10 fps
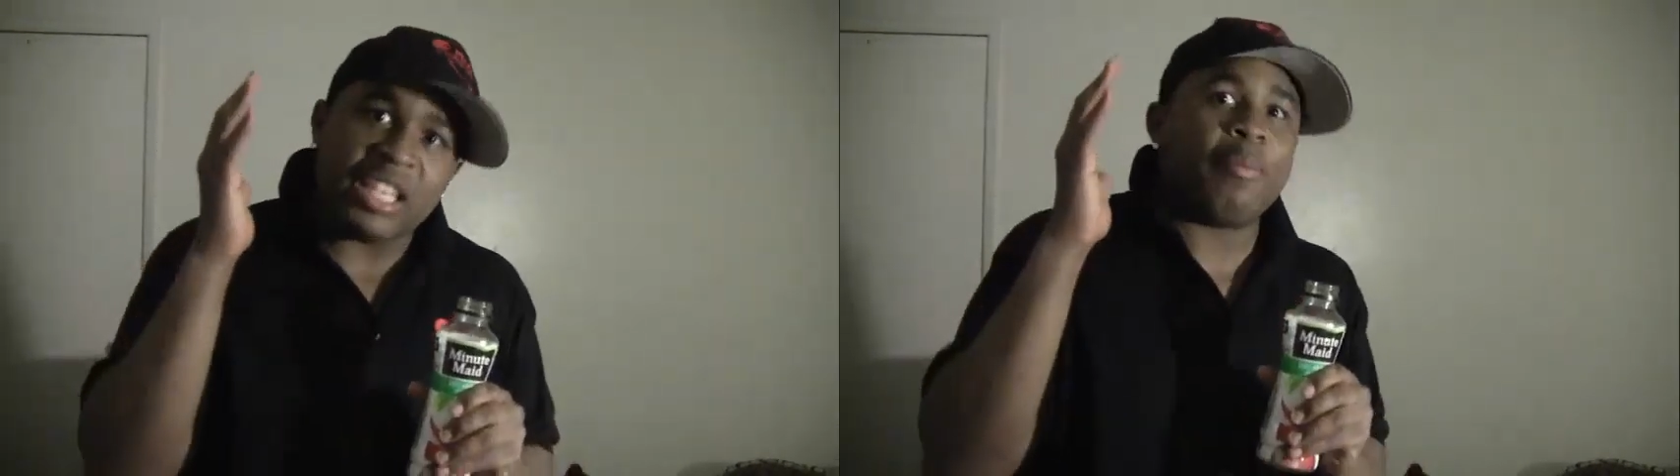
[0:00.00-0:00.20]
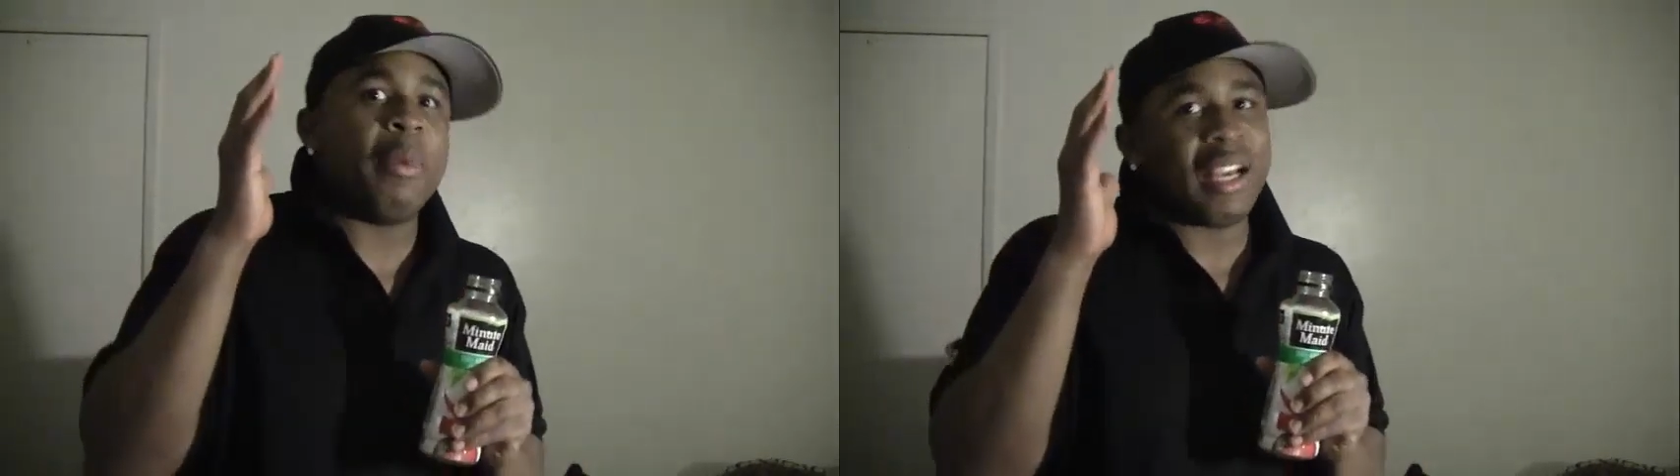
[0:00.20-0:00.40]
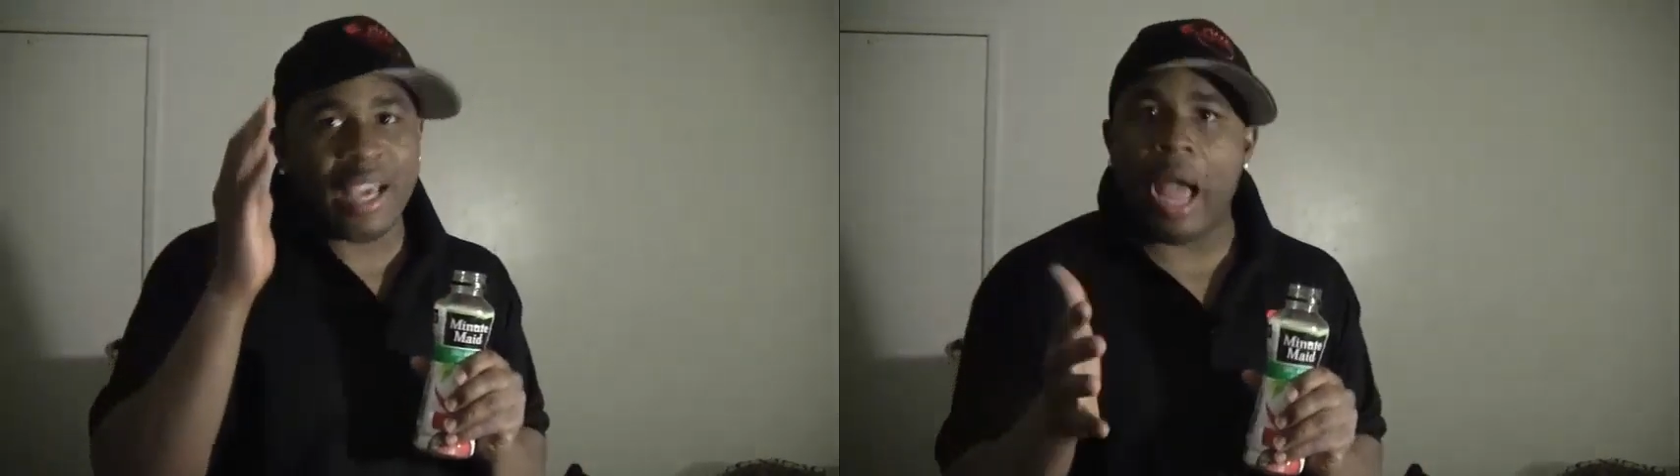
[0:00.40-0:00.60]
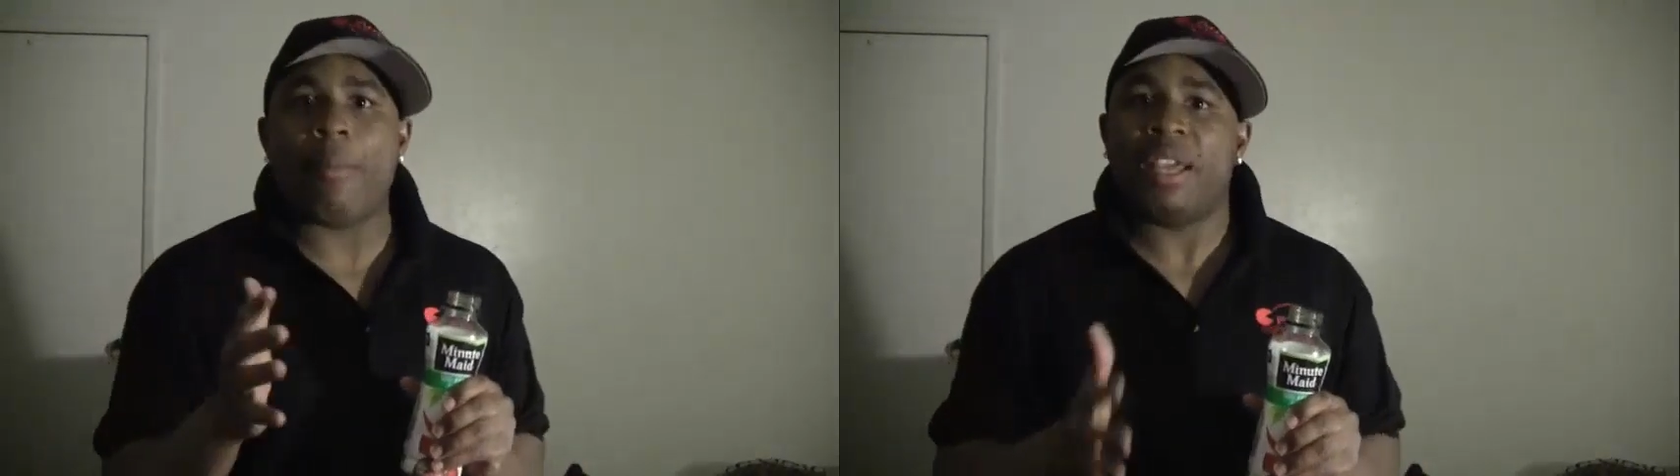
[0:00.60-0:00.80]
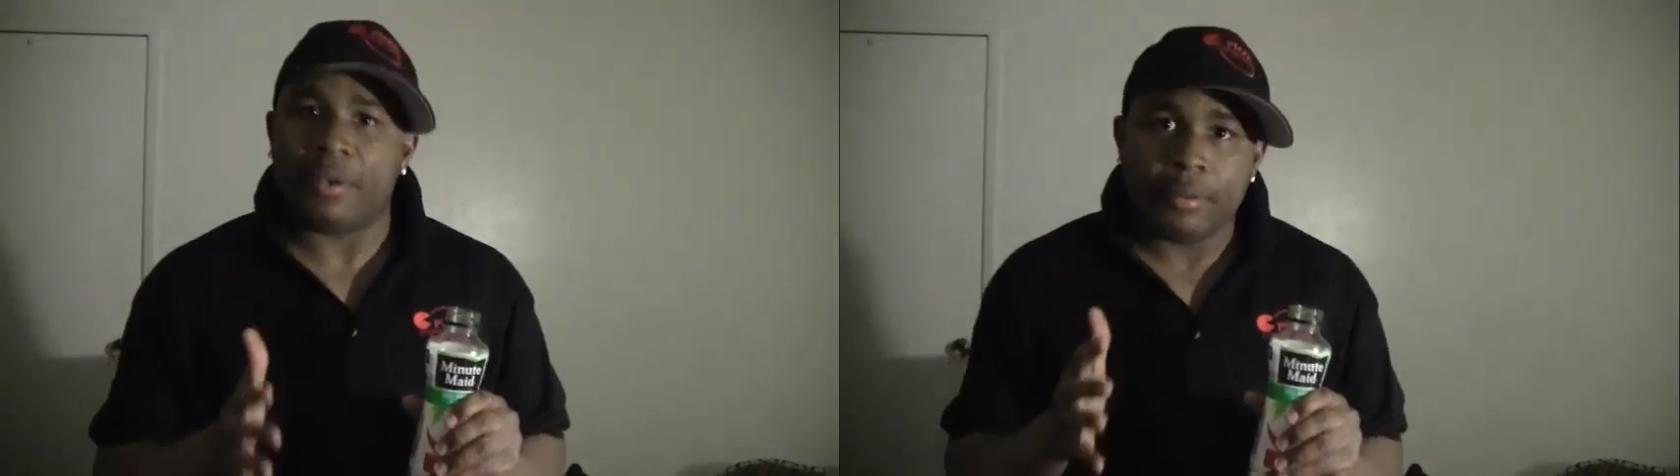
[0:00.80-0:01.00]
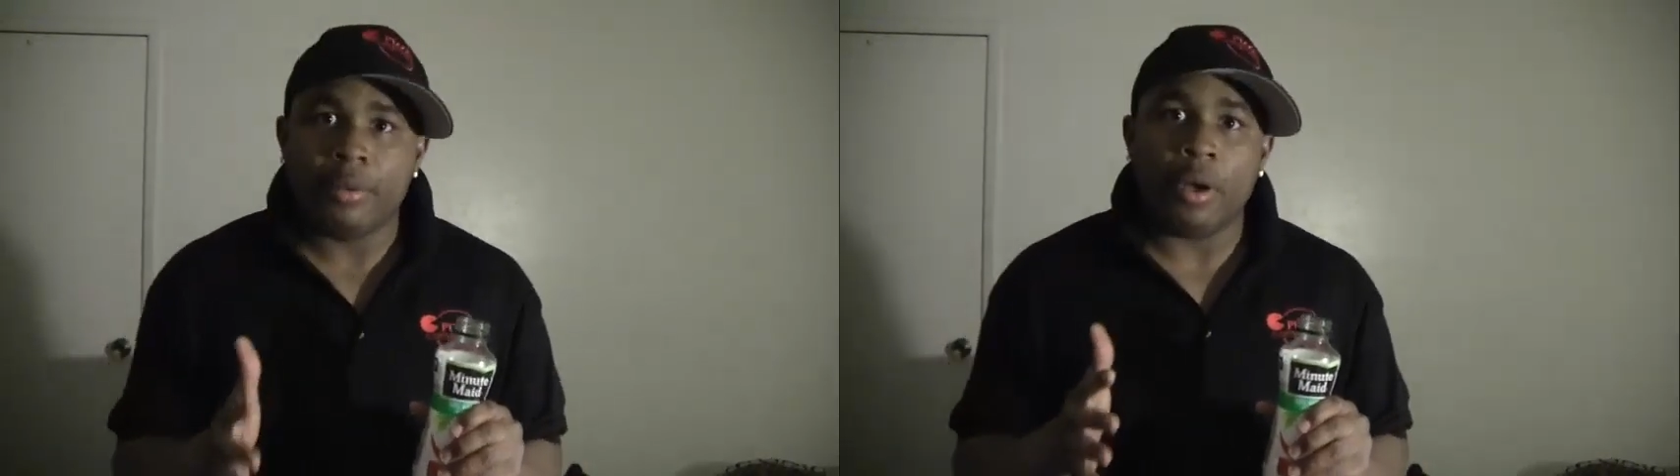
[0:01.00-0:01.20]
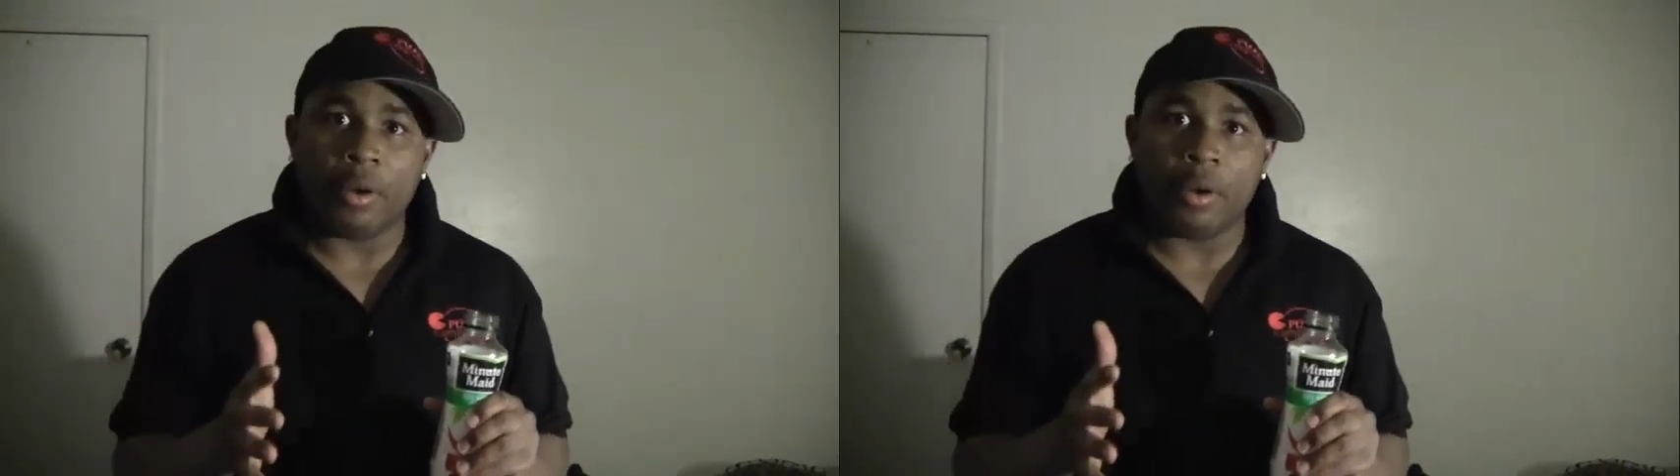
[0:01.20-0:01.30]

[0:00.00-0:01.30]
leave me a comment,